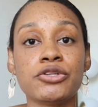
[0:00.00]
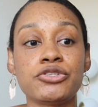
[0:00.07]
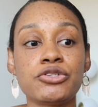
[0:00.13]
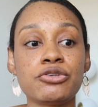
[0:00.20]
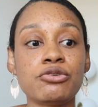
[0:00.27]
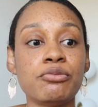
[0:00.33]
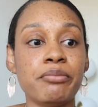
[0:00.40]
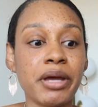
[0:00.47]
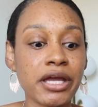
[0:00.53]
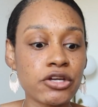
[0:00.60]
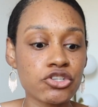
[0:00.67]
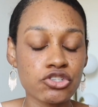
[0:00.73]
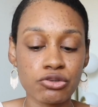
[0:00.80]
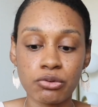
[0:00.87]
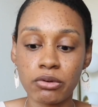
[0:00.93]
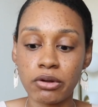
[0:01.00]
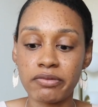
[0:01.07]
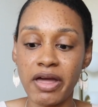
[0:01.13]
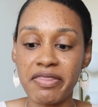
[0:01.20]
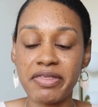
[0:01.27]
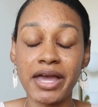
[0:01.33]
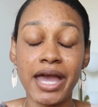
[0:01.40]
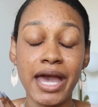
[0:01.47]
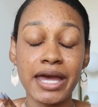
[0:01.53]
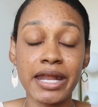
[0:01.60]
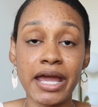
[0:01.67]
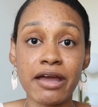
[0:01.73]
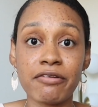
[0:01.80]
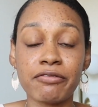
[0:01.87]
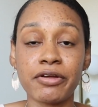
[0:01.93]
to make sure that they had
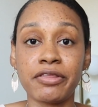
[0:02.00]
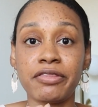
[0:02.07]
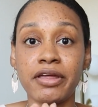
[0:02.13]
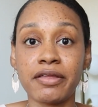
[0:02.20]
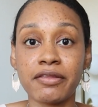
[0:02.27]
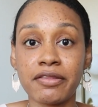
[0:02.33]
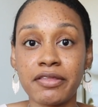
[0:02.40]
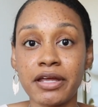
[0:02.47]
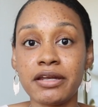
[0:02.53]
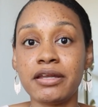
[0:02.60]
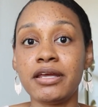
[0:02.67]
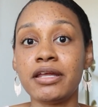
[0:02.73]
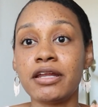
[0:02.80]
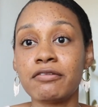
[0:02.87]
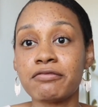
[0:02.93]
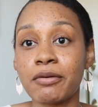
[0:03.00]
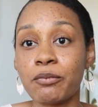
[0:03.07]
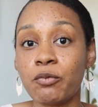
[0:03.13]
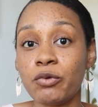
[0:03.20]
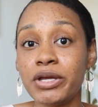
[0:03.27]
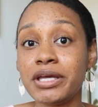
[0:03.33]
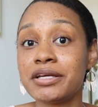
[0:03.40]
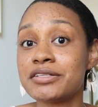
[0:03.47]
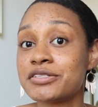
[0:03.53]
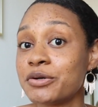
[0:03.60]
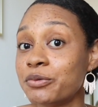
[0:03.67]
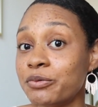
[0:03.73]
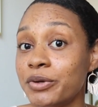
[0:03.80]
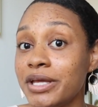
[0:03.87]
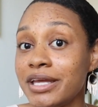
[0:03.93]
everything they needed from week to
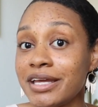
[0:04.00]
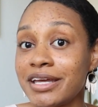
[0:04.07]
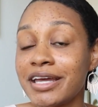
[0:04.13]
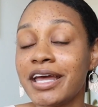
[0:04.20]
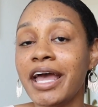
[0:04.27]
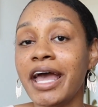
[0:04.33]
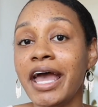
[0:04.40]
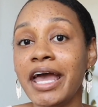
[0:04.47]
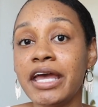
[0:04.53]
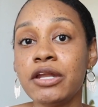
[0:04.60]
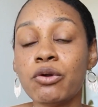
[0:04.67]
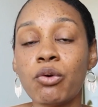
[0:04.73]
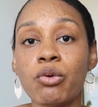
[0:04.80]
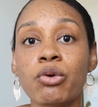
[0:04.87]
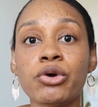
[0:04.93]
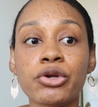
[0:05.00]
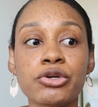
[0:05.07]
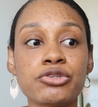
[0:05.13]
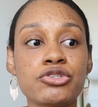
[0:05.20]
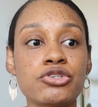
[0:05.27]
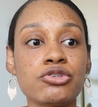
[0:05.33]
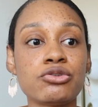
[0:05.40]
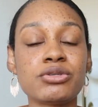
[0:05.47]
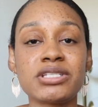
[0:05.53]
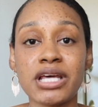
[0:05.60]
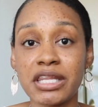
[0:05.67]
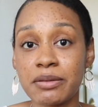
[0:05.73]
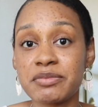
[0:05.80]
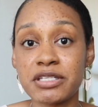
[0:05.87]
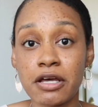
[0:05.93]
week in order to set
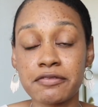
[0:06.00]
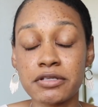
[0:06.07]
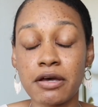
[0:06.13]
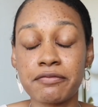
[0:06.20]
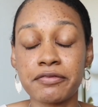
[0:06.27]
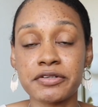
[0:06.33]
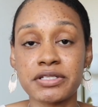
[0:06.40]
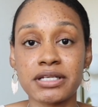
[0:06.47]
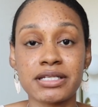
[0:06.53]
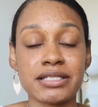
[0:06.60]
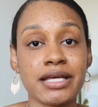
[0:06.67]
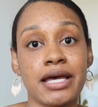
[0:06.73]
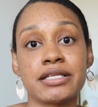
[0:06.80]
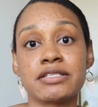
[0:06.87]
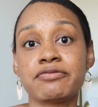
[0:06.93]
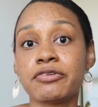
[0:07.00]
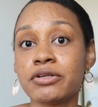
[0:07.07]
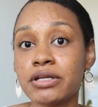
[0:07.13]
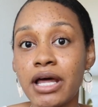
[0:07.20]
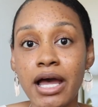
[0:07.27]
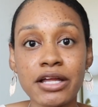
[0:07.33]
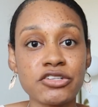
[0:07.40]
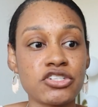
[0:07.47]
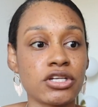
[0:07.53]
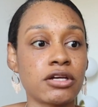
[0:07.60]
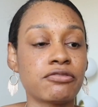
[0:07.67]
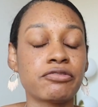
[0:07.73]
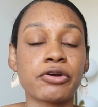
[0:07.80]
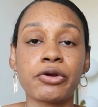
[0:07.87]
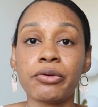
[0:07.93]
themselves up for success, for launching,
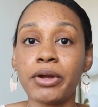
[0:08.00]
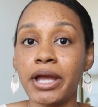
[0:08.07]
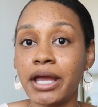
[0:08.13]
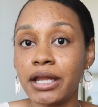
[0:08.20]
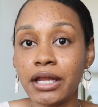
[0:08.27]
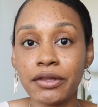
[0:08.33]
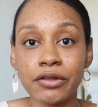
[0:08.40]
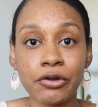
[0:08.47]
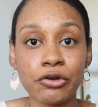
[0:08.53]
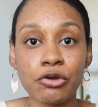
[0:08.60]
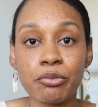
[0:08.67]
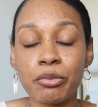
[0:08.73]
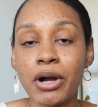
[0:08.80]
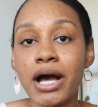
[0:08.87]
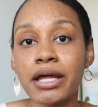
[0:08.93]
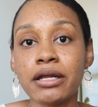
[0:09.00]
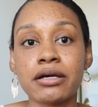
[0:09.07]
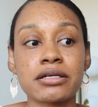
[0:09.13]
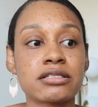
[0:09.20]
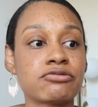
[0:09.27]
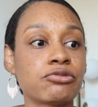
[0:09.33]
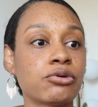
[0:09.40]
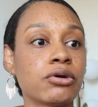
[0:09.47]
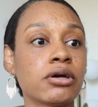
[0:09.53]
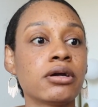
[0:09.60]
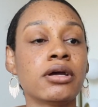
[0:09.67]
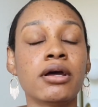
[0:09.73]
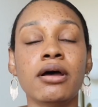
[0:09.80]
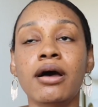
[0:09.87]
for creating their new products, for